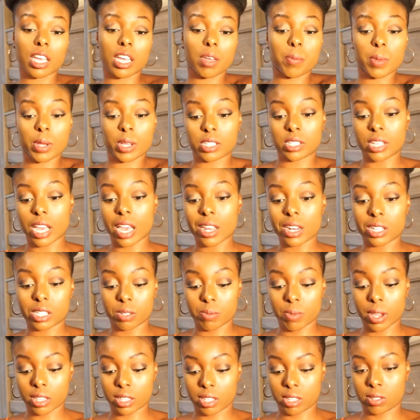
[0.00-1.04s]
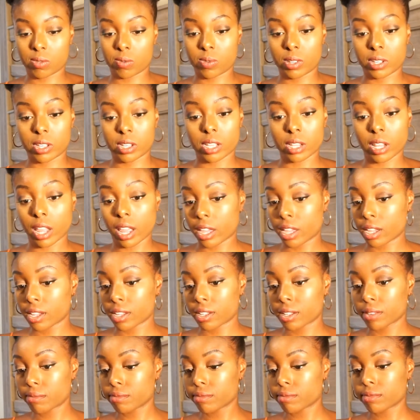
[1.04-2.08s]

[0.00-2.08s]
am excited to make this wig. Like,